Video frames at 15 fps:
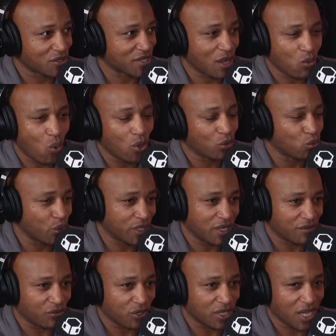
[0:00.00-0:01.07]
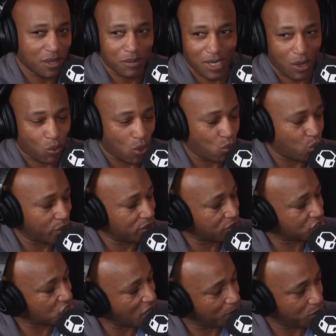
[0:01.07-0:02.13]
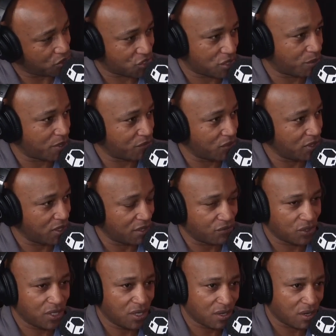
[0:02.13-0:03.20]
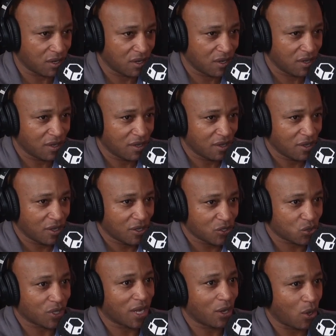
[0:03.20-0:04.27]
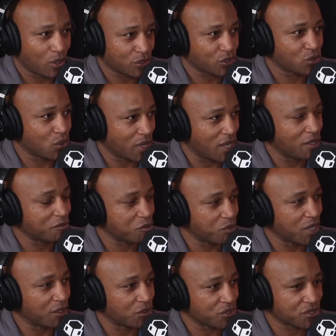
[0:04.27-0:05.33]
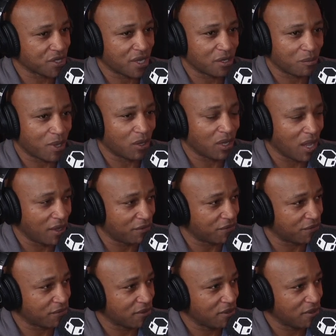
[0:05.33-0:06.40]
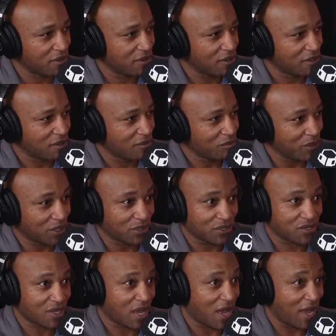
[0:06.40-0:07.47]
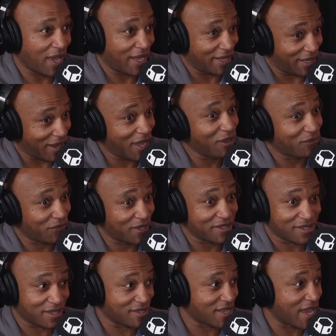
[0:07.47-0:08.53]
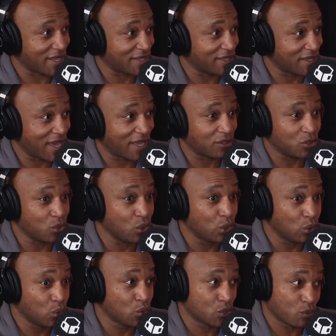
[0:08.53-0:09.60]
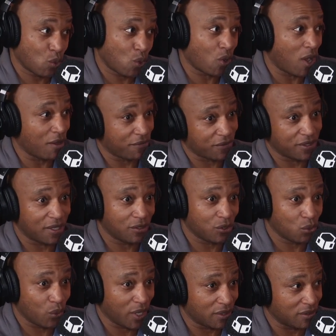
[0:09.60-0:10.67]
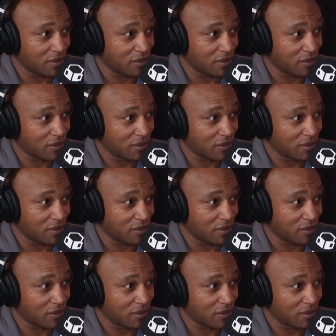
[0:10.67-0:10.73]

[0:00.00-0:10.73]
I won't win every game, and I won't win the championship every year. So that also helps me understand about life, because life is exactly that. You'll lose more often than you win.